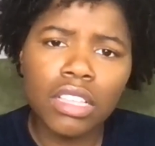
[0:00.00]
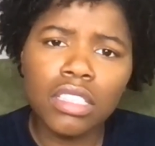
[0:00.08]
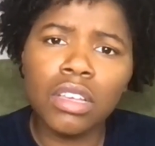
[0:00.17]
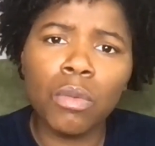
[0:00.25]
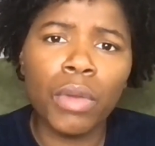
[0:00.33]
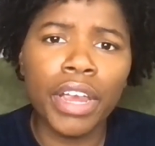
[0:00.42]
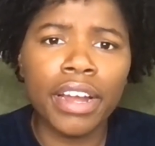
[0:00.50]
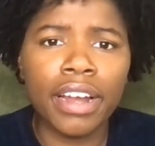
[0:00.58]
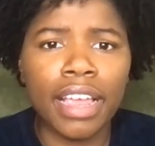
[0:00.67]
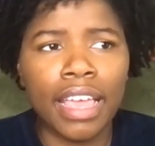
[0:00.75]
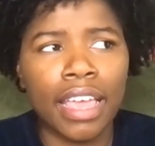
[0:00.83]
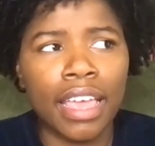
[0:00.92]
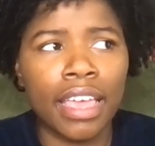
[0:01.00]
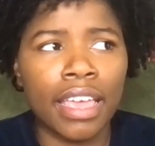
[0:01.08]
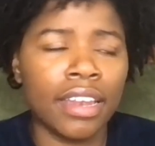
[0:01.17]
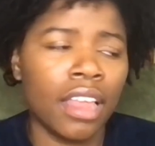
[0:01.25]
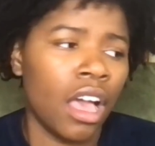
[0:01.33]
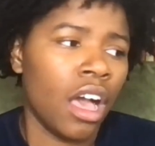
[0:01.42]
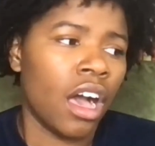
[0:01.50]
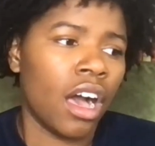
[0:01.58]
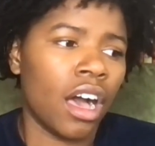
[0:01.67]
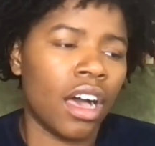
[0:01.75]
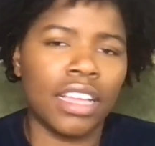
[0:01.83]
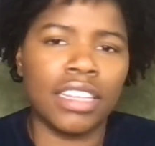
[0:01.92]
somewhere in
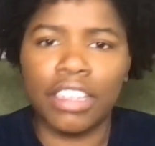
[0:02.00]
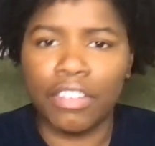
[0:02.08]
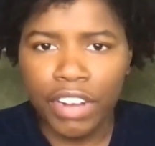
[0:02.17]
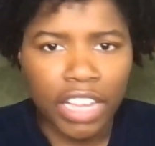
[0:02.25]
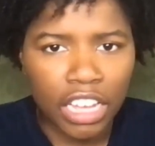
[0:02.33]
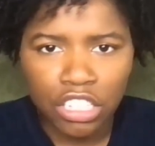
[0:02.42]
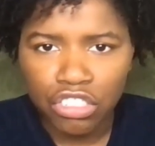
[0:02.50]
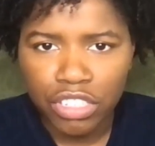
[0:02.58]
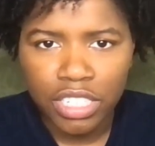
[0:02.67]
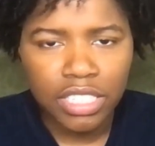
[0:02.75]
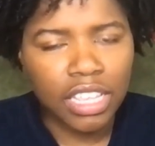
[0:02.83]
uh, a different country.